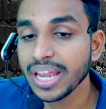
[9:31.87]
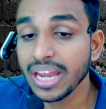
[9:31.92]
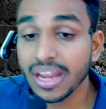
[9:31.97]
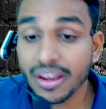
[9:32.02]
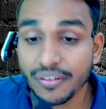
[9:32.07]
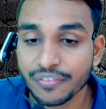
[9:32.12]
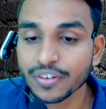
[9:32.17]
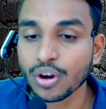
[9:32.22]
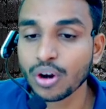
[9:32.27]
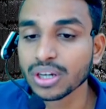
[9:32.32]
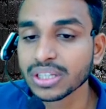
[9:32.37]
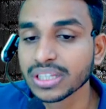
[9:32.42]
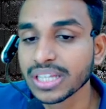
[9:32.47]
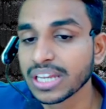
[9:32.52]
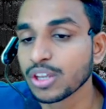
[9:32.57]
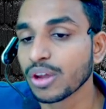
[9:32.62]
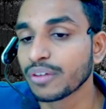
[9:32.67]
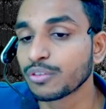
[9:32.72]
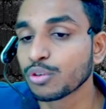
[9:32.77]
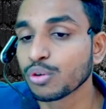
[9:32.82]
If not,
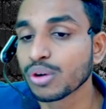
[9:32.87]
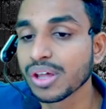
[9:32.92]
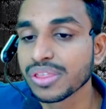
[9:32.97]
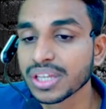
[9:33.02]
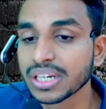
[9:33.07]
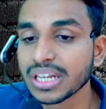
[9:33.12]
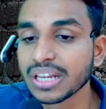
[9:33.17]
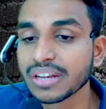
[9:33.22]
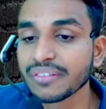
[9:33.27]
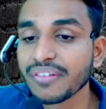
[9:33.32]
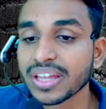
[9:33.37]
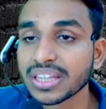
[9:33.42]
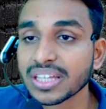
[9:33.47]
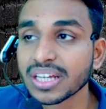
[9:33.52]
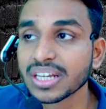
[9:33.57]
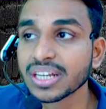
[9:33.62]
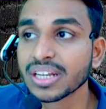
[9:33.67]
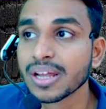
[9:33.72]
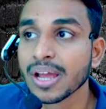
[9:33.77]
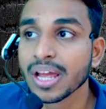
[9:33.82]
then you have to consider
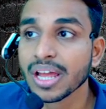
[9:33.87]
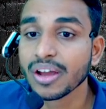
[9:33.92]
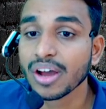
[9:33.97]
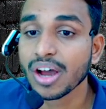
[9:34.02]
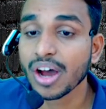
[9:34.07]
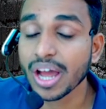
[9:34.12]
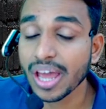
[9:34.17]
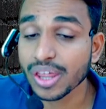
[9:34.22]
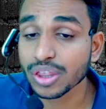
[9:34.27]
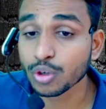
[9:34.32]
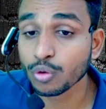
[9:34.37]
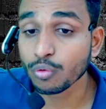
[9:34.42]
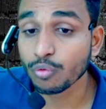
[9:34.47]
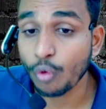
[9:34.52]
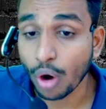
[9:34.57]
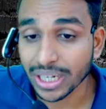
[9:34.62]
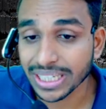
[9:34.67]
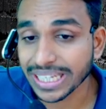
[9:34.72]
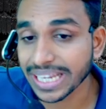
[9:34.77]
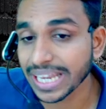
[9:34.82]
whether as to
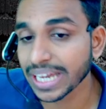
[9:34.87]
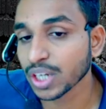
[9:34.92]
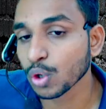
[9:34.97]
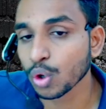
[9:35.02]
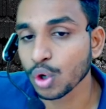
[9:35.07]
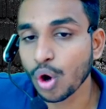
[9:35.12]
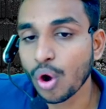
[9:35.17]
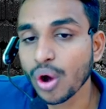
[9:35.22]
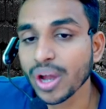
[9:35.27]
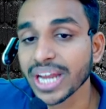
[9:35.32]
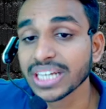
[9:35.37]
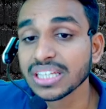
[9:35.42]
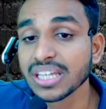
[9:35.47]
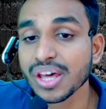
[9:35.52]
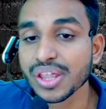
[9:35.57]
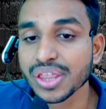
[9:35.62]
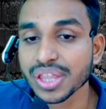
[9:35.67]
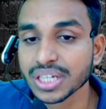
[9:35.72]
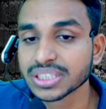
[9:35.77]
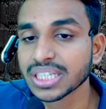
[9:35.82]
what can go wrong at the
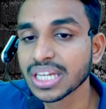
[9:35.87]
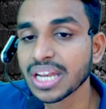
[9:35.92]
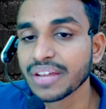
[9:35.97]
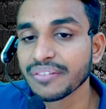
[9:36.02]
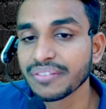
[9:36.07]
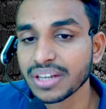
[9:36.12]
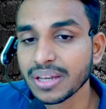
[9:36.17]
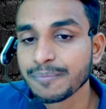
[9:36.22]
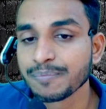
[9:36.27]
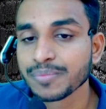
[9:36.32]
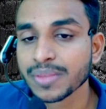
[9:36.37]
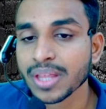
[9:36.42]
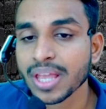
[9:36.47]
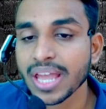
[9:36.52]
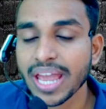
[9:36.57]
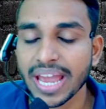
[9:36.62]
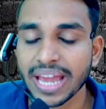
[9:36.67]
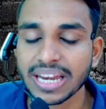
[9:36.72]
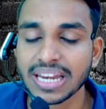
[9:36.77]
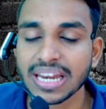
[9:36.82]
assertion level.
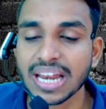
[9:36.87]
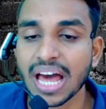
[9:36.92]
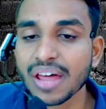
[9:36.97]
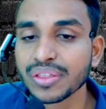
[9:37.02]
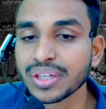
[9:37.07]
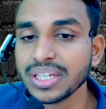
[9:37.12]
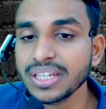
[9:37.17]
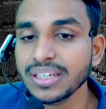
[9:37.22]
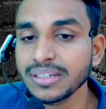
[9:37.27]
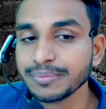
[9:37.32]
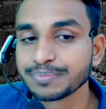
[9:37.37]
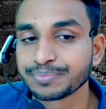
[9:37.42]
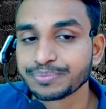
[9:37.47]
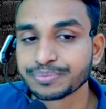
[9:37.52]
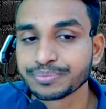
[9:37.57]
And lastly